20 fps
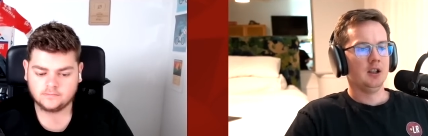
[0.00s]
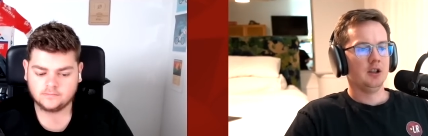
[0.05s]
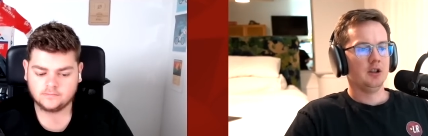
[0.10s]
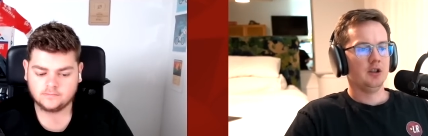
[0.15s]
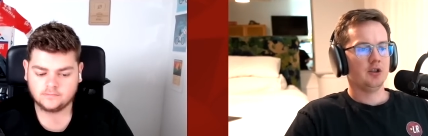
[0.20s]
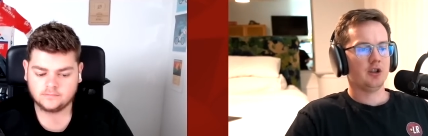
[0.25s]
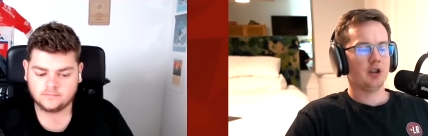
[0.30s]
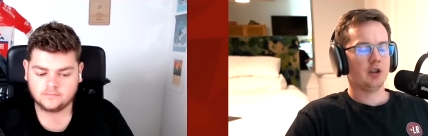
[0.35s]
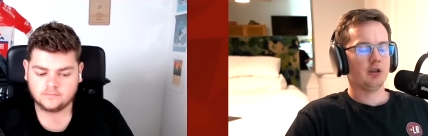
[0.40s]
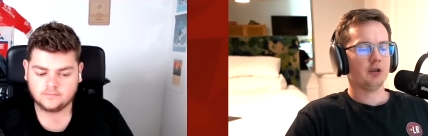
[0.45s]

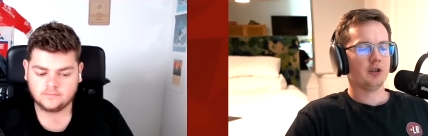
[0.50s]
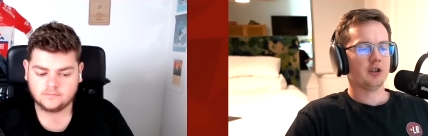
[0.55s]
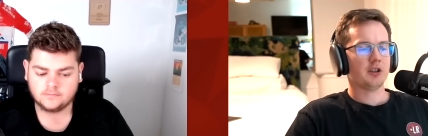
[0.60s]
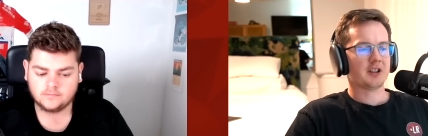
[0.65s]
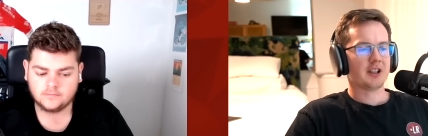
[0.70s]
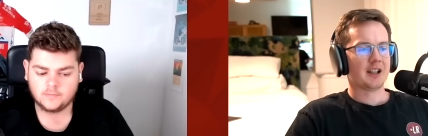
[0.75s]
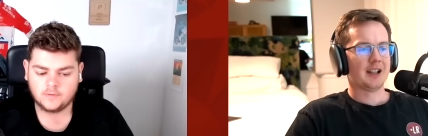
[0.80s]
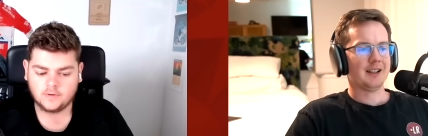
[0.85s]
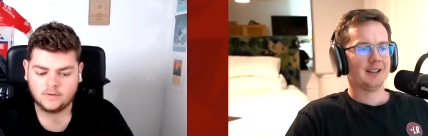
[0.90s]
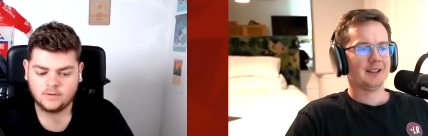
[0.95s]
Speaker 1: Giro
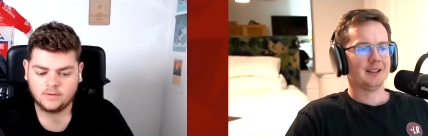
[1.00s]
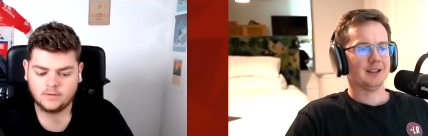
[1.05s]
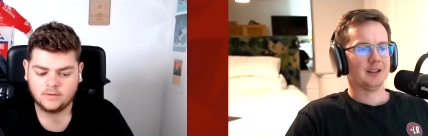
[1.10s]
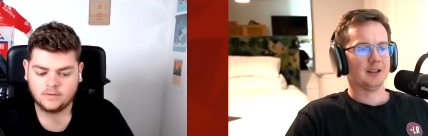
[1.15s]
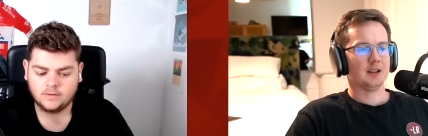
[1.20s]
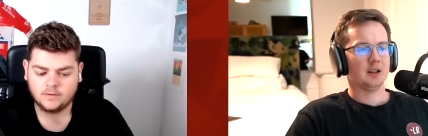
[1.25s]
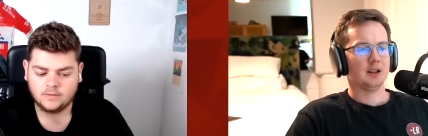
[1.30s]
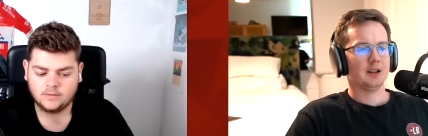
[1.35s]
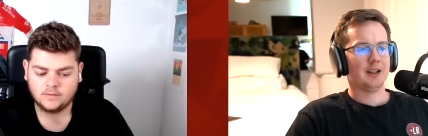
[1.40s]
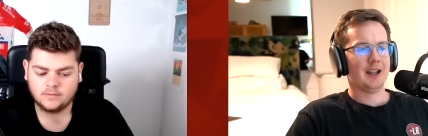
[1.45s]
d'Italia,
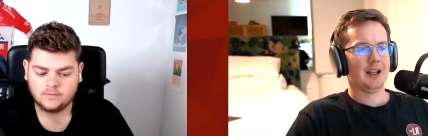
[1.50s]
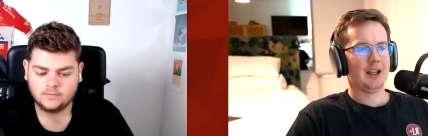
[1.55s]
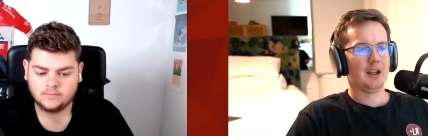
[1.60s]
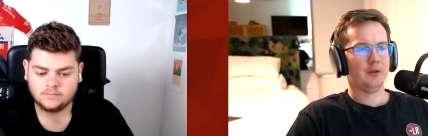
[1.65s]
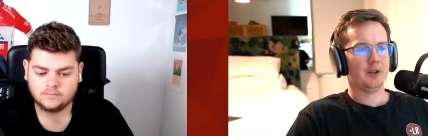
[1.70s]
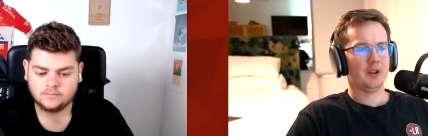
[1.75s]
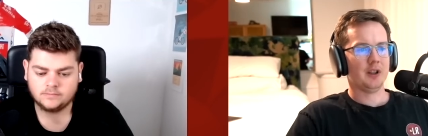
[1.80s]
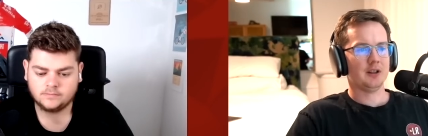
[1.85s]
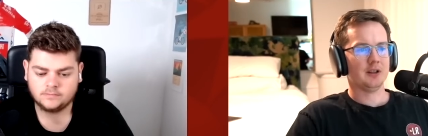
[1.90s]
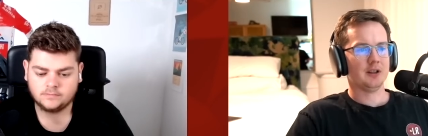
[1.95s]

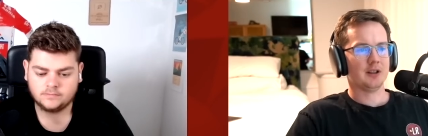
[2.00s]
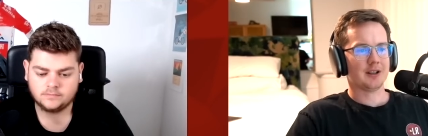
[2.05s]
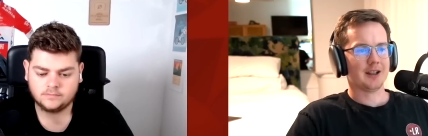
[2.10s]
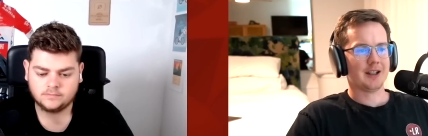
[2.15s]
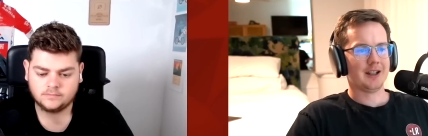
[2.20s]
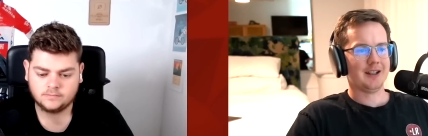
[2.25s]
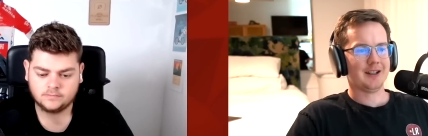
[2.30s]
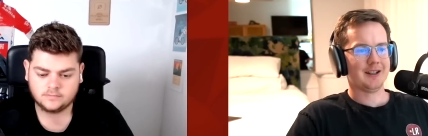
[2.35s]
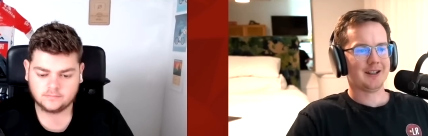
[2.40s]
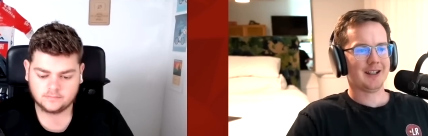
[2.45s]
heavy in the
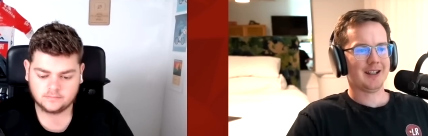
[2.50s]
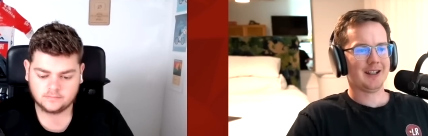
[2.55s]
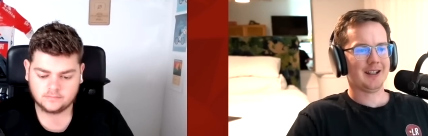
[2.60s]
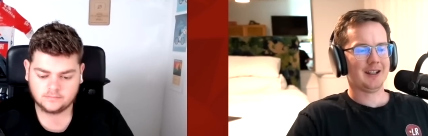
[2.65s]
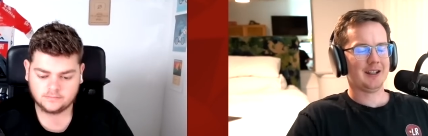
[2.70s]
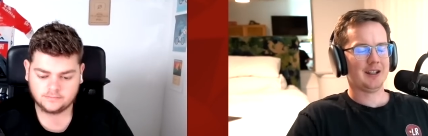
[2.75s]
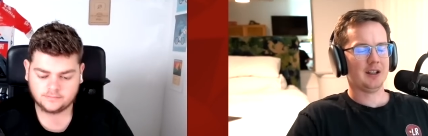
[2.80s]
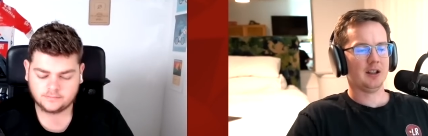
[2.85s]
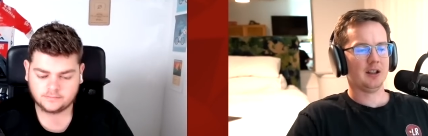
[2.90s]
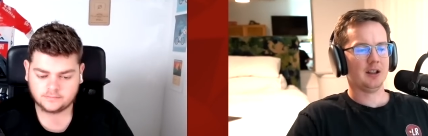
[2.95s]

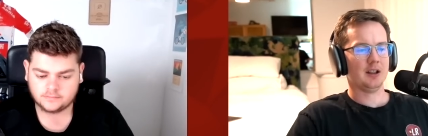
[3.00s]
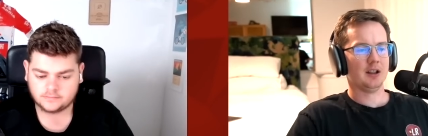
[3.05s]
TT.